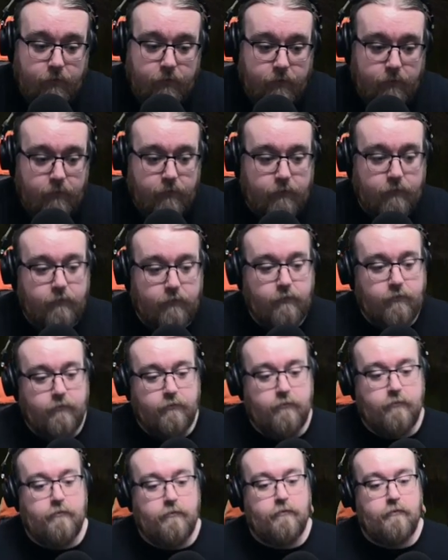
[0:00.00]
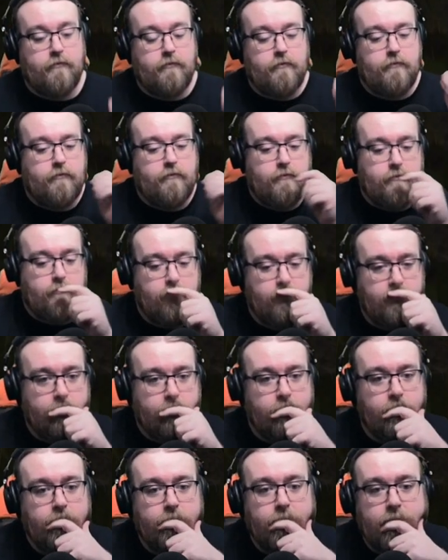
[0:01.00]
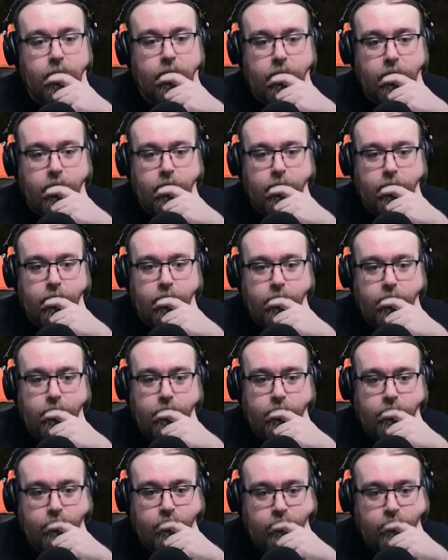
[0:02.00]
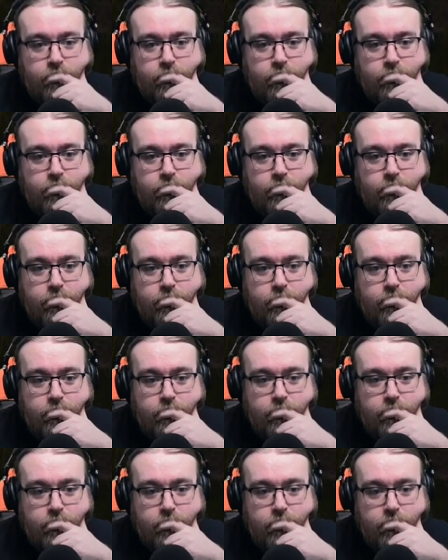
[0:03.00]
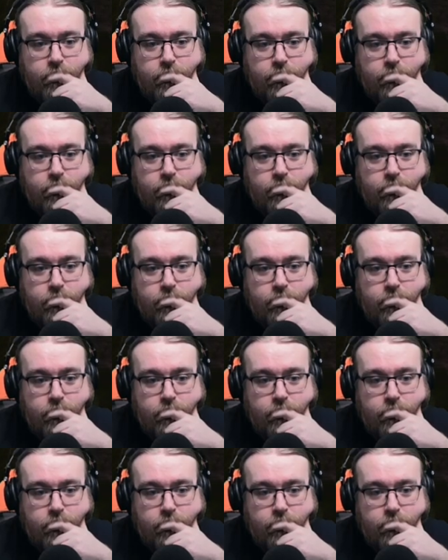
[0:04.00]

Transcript: (not speaking)